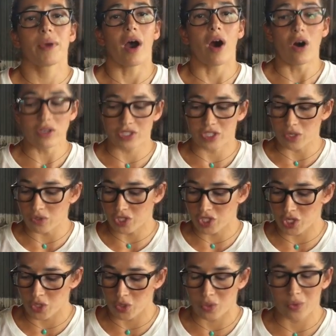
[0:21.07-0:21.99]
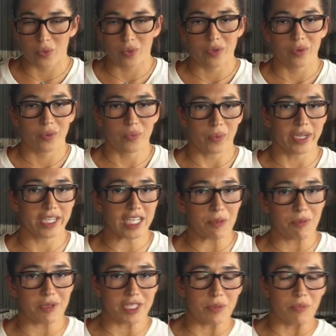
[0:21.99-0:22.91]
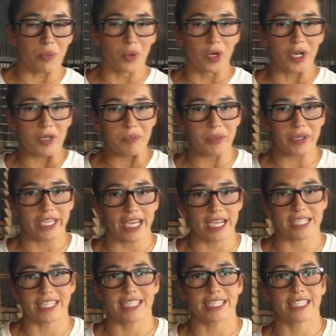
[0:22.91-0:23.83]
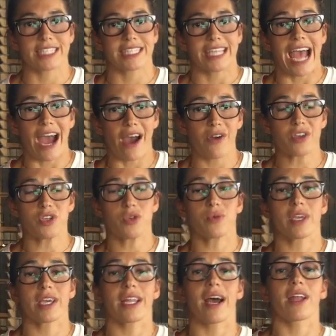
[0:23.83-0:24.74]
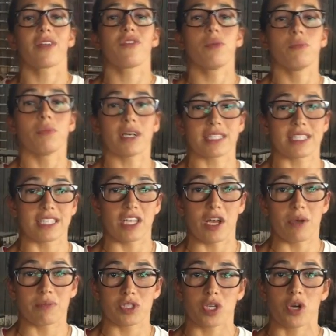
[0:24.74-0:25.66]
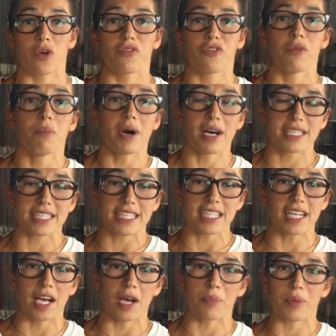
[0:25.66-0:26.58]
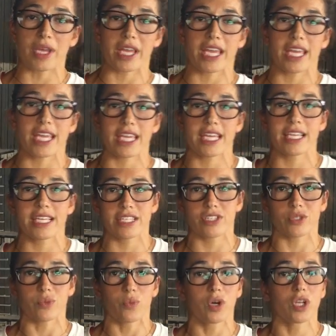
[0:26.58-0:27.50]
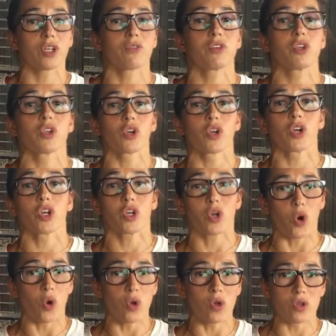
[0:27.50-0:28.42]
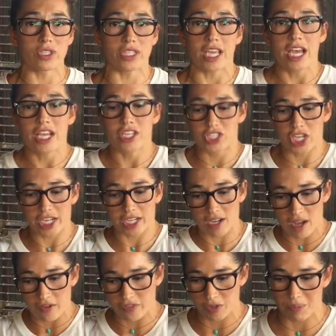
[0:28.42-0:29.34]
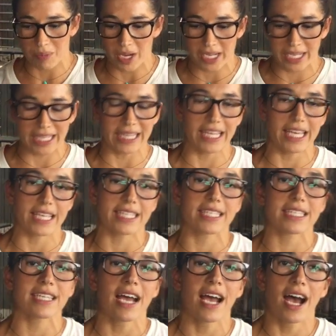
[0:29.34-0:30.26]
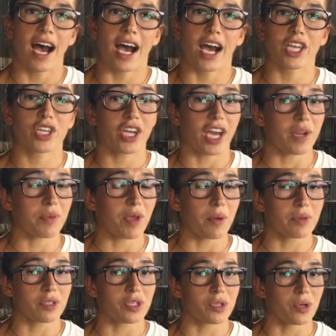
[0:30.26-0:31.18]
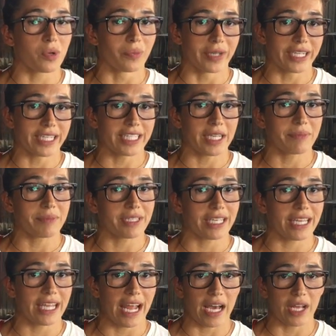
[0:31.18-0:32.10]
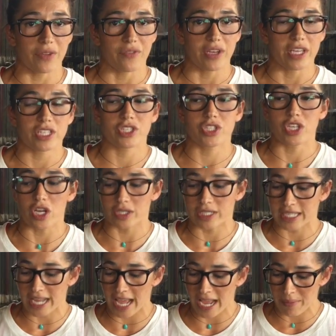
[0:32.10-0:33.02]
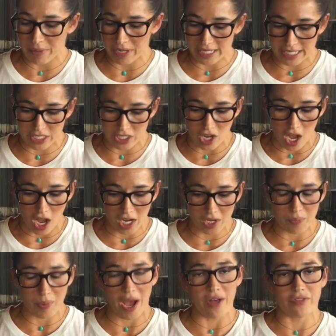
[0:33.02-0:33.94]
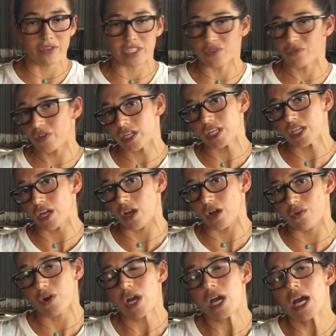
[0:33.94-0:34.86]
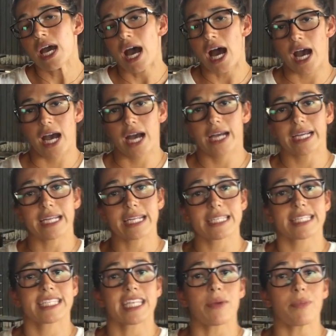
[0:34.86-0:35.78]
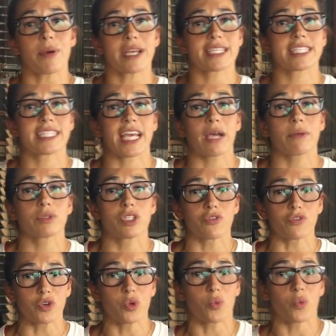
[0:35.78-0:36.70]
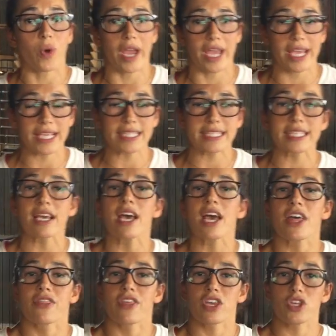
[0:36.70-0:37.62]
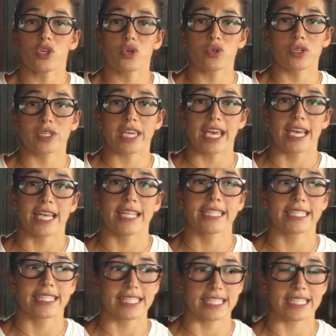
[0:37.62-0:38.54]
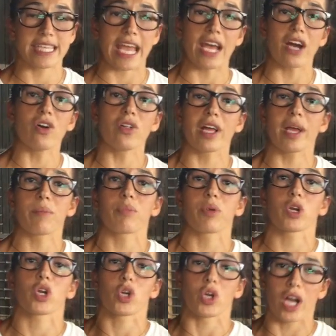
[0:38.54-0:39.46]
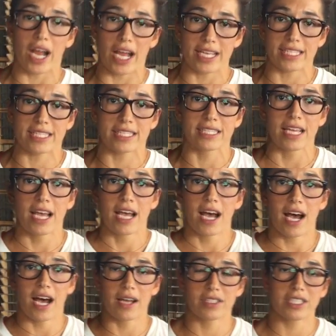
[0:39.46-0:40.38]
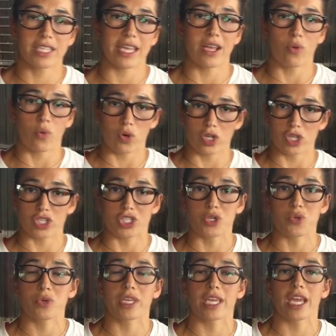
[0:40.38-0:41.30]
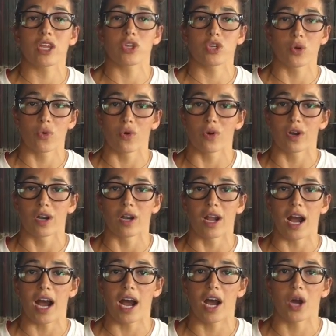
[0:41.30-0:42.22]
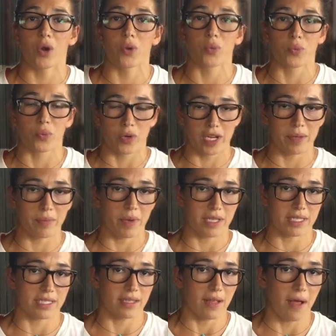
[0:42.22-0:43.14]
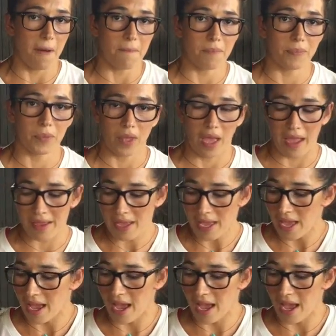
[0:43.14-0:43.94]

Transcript: Also too, ring dip is important because it's how you get out of a muscle up. So if a muscle up is one of your goals, check off your bucket list, you got to be able to do a ring dip to get out of it. So today I'm going to talk about in this video kind of step-by-step different ways that you can scale and progress in order to get your ring muscle up. Okay?